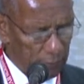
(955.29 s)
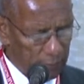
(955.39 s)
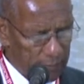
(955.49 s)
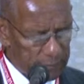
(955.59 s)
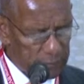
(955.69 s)

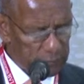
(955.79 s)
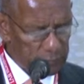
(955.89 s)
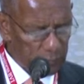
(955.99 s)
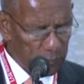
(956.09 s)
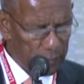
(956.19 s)
We must do
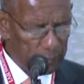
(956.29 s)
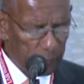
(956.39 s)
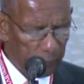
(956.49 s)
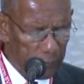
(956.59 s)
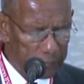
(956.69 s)
so at the
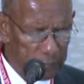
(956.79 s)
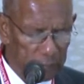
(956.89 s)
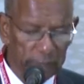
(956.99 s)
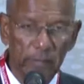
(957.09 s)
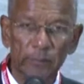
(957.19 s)

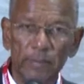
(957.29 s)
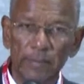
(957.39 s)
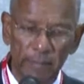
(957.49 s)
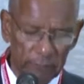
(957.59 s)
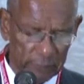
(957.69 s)
professional
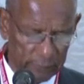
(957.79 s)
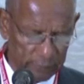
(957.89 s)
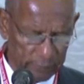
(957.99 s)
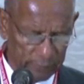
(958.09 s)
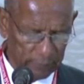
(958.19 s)
development level.
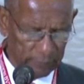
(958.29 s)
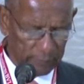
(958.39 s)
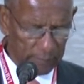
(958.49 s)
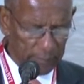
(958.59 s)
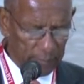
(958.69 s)

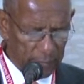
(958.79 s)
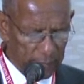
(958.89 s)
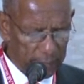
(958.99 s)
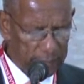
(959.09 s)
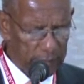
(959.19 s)

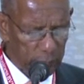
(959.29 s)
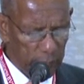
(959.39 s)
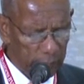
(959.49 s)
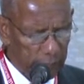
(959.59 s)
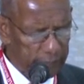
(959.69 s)
That is
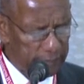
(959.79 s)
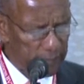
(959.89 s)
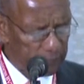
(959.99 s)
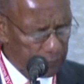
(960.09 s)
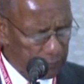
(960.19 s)
why, for
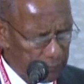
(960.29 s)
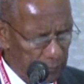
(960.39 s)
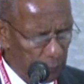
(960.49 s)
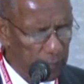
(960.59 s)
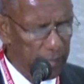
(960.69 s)
example, we